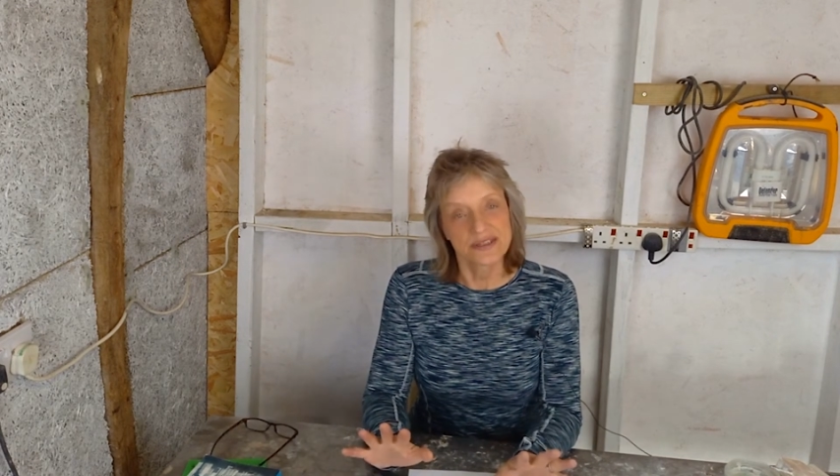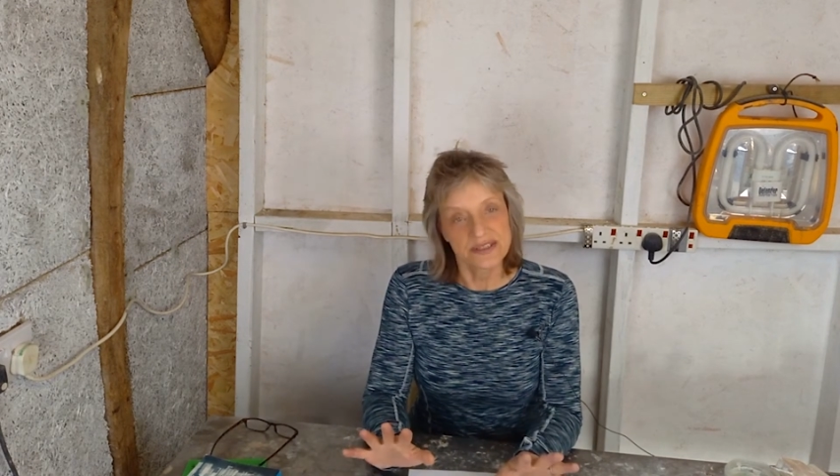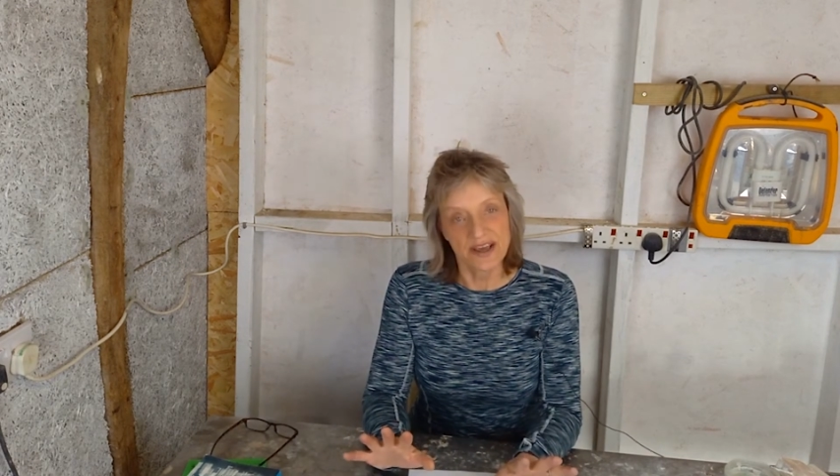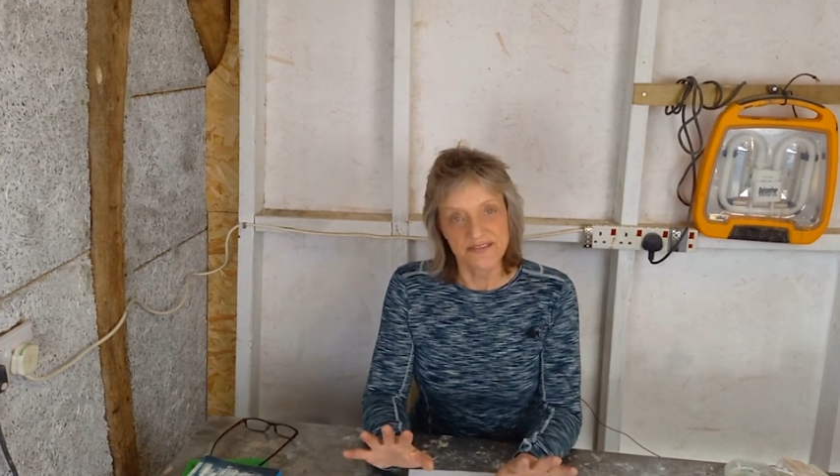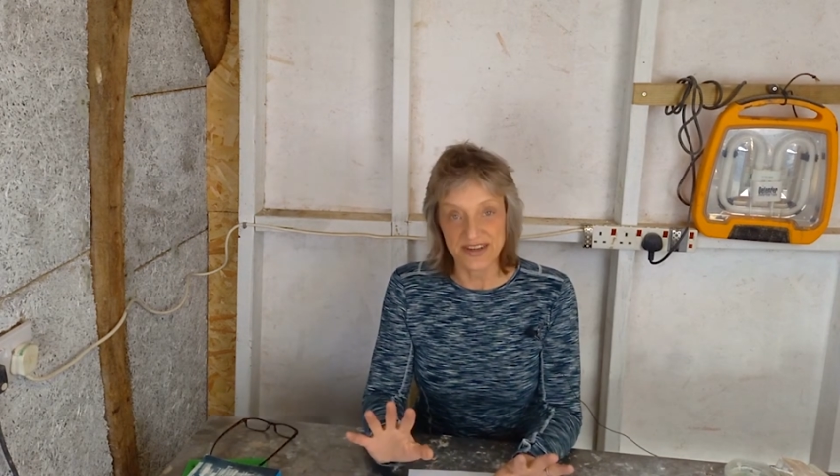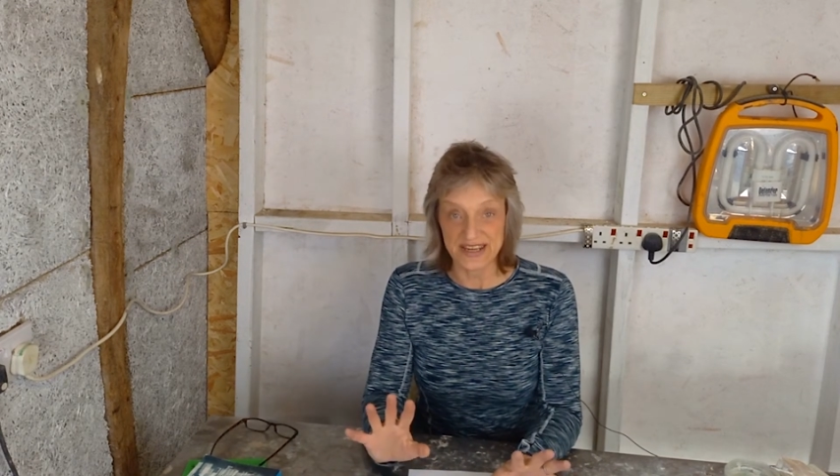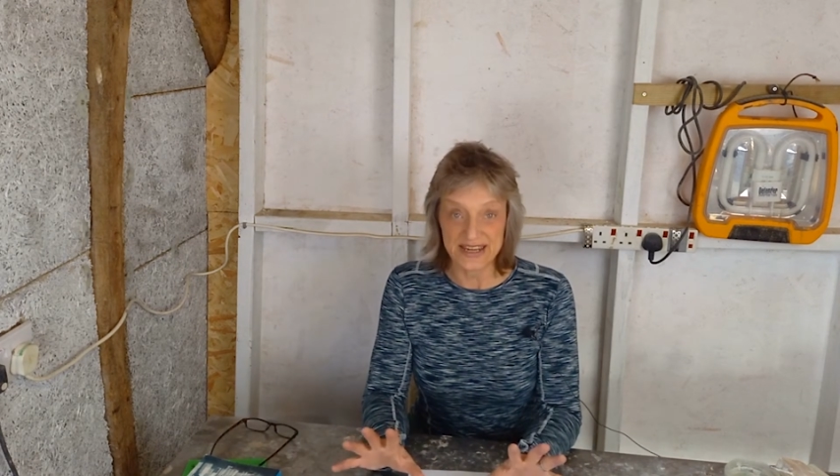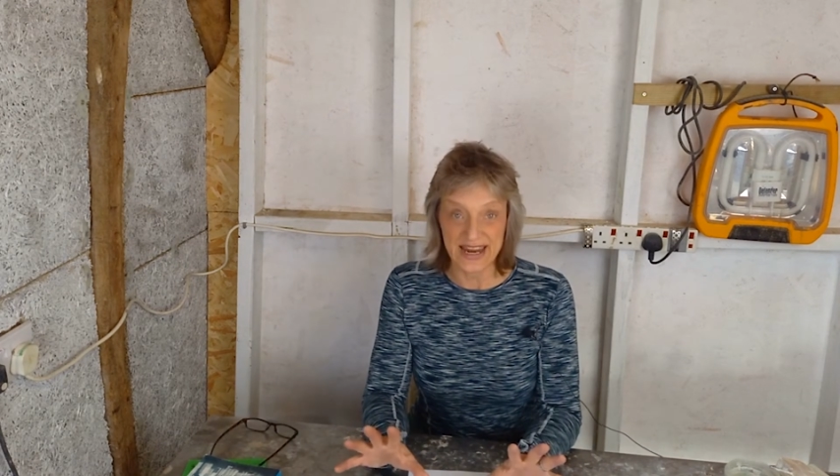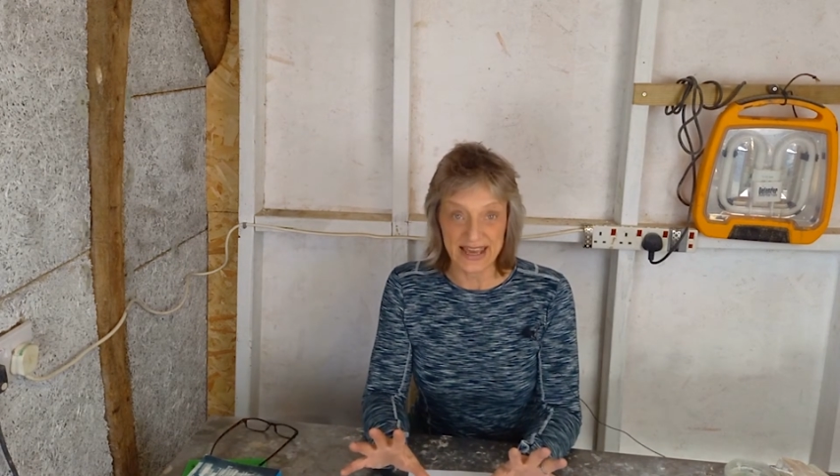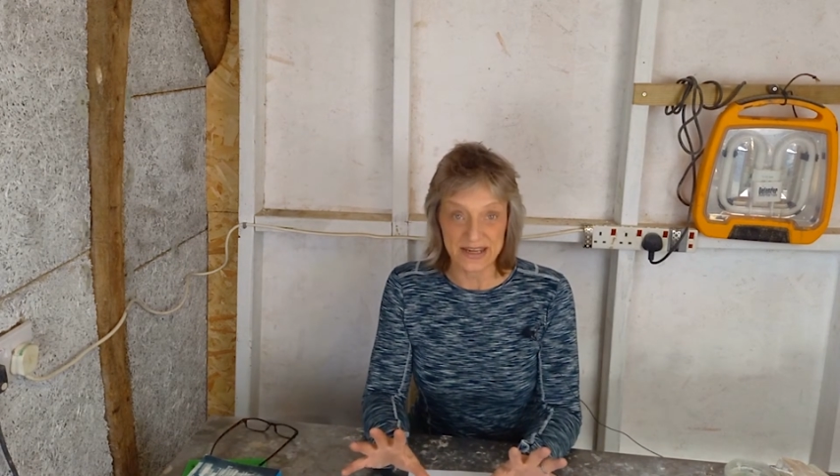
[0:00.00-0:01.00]
are Suffolk
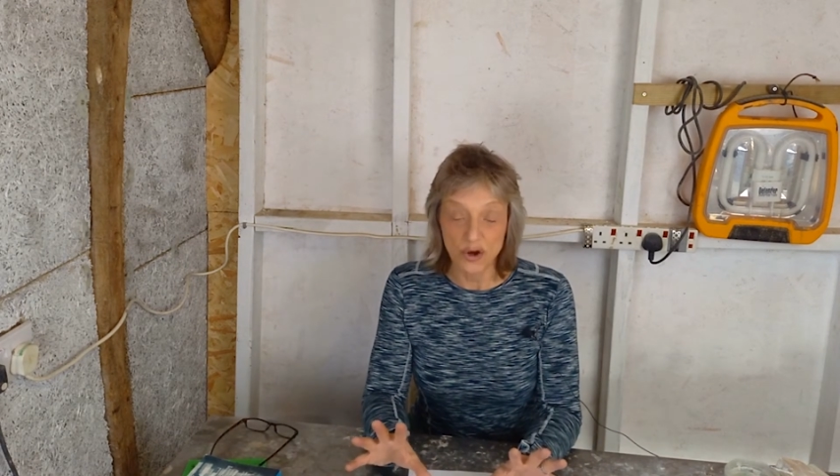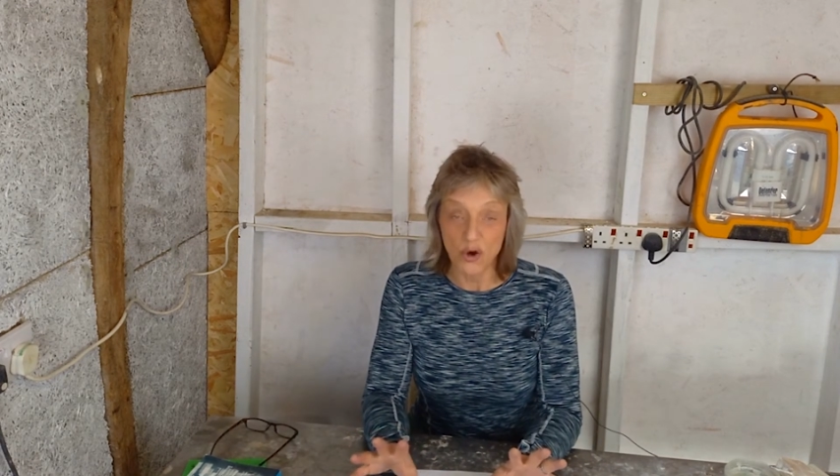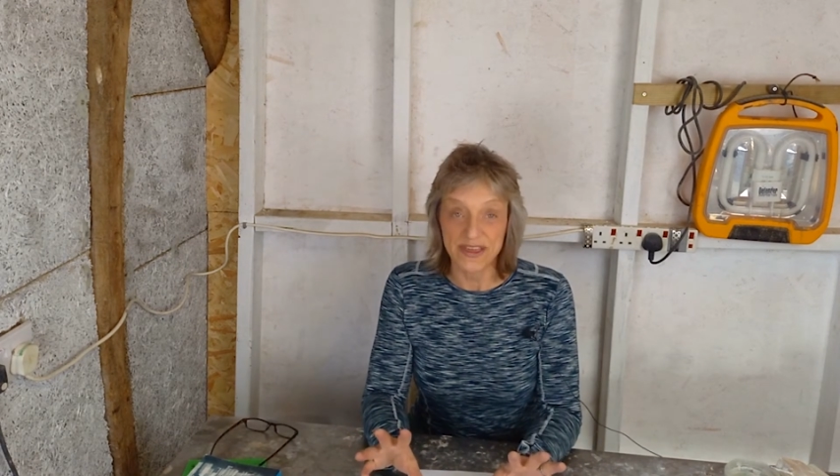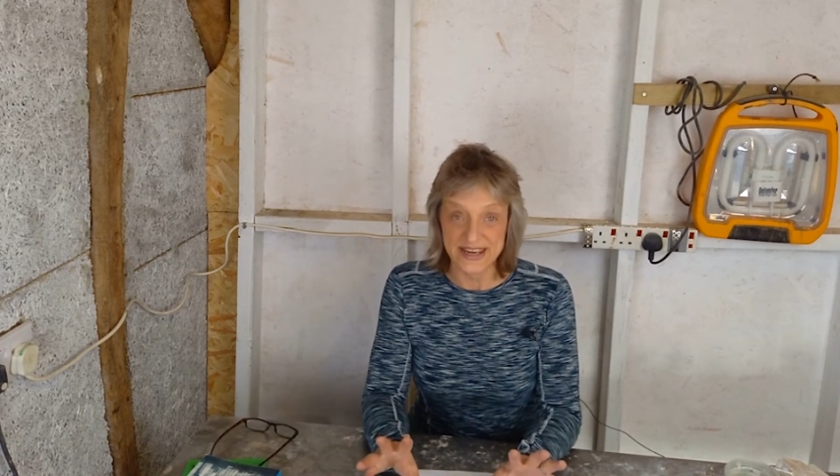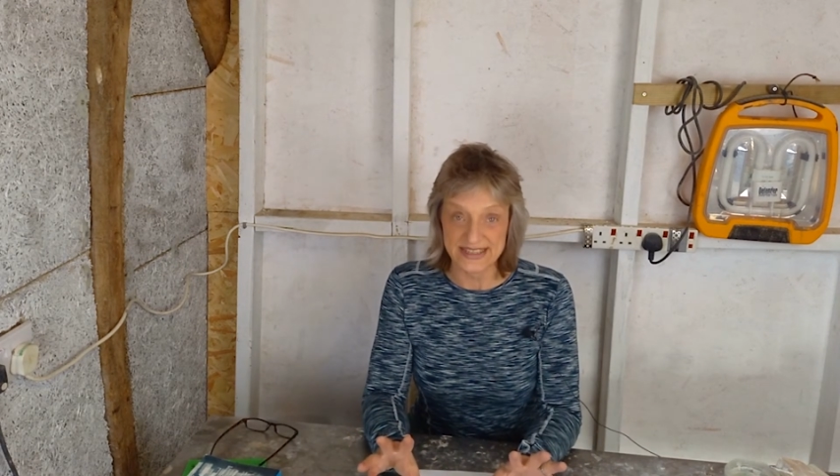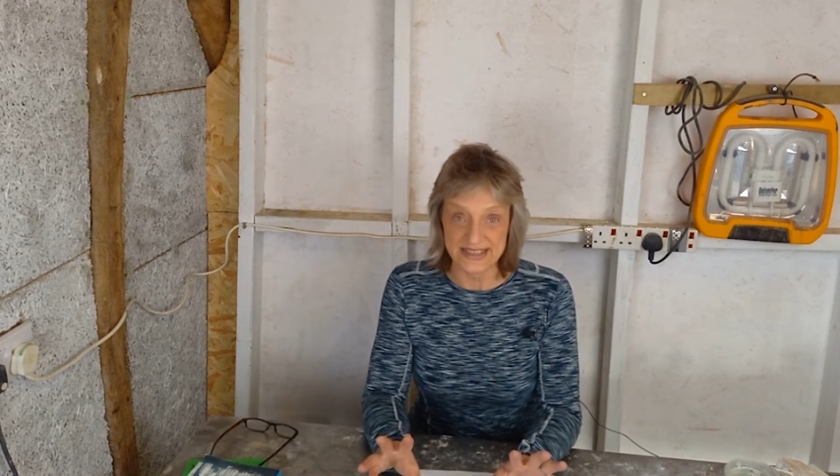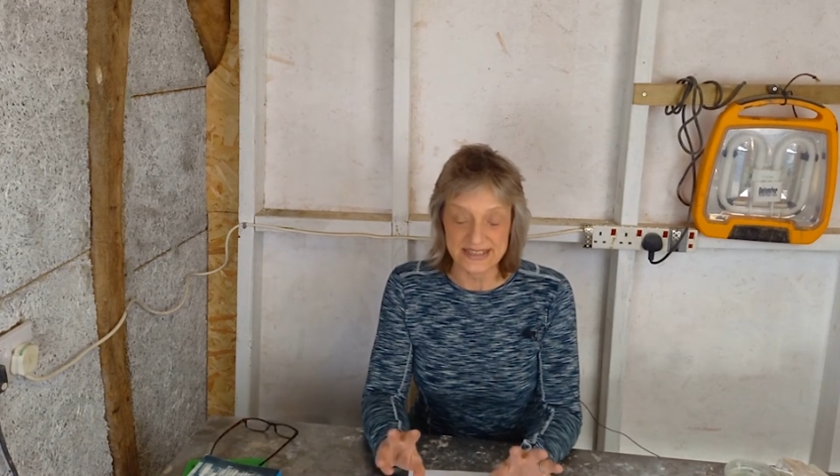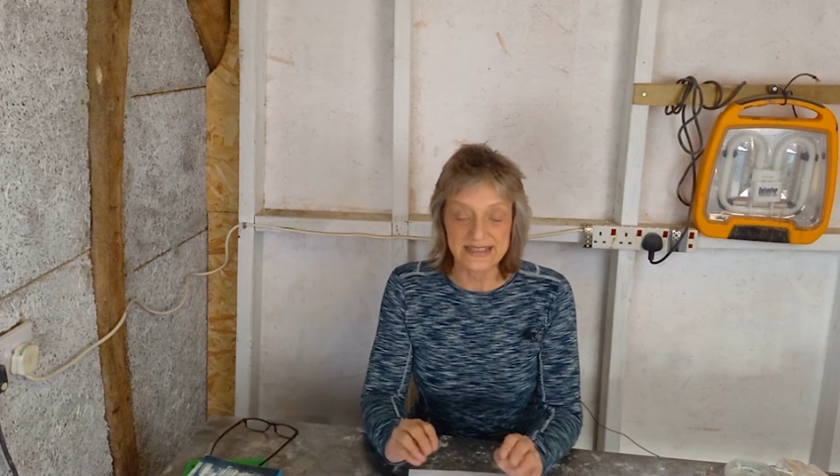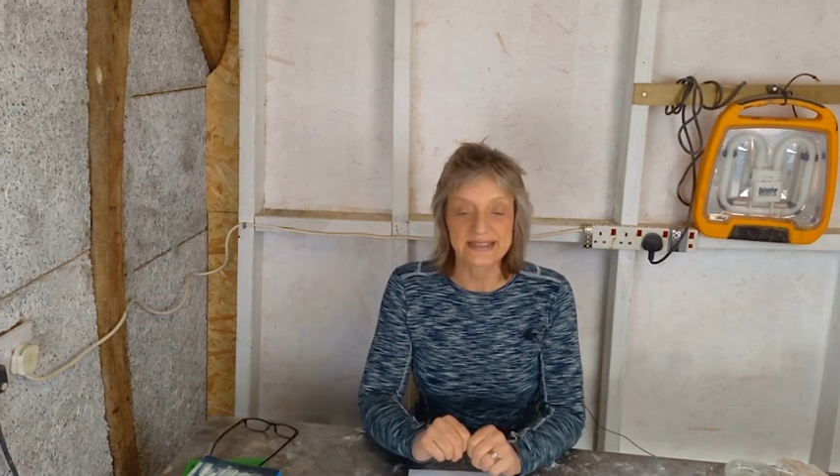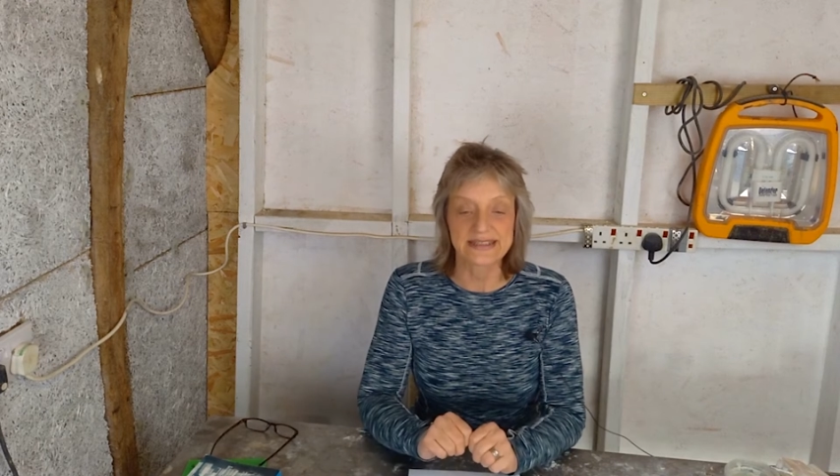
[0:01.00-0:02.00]
and North
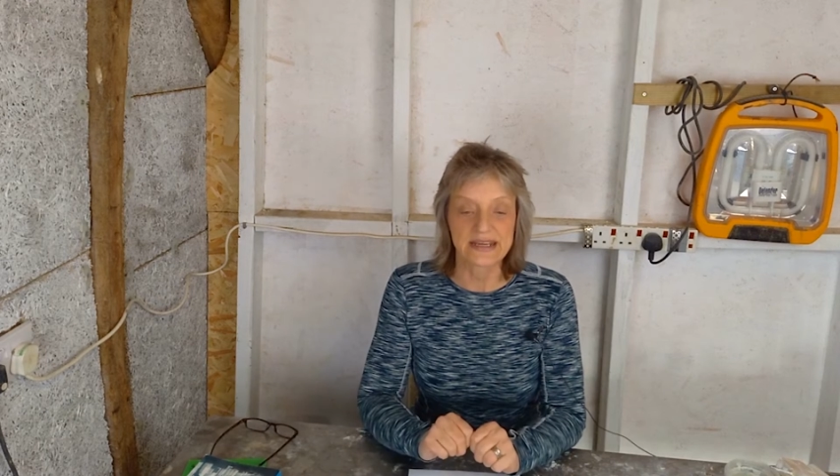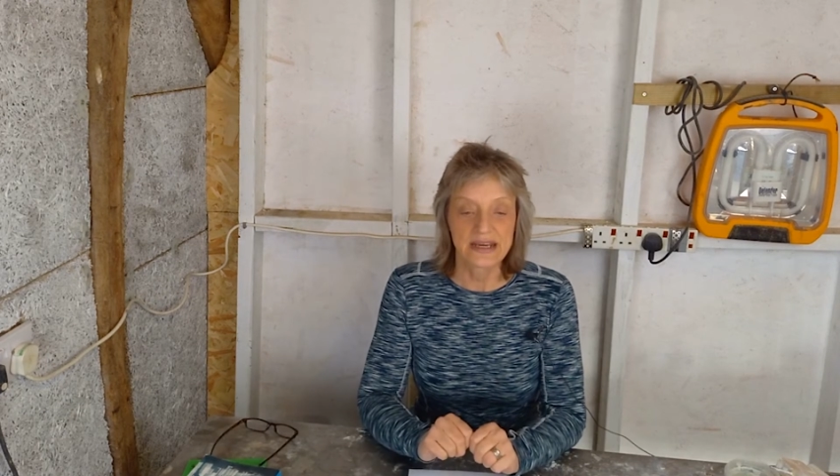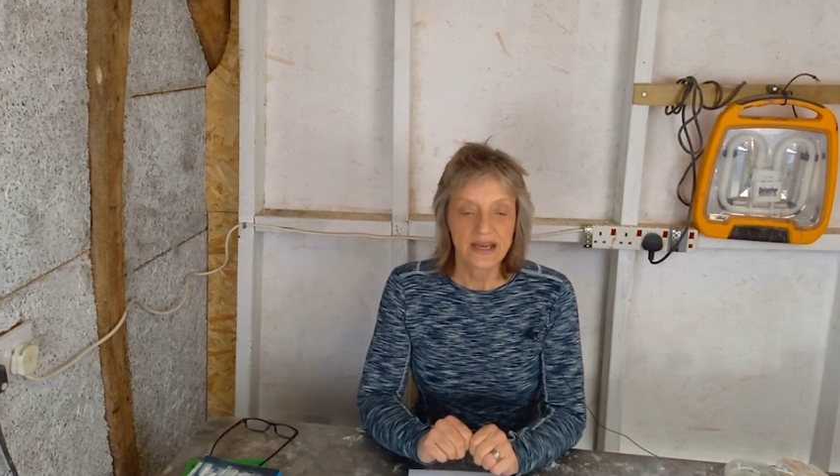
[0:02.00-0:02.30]
Essex,